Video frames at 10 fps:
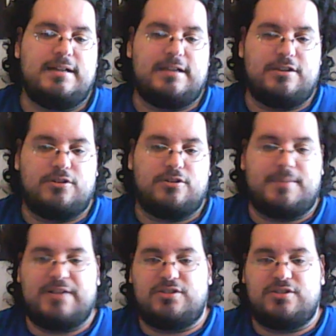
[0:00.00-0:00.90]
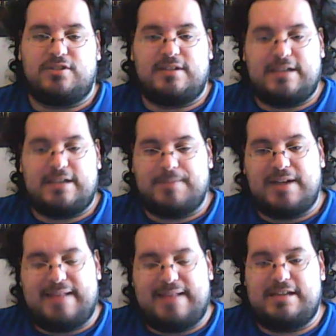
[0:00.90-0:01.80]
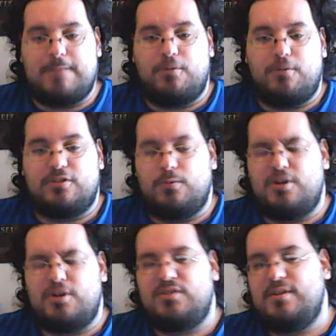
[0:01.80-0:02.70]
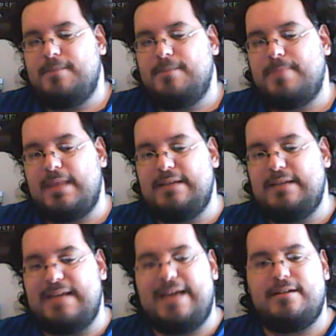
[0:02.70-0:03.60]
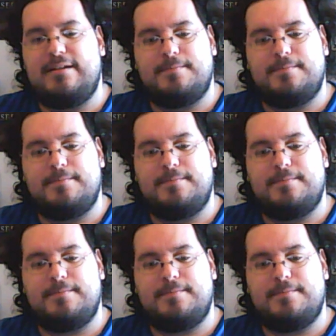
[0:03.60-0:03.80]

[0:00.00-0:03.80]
the mouse just kept on acting up worse and worse. Then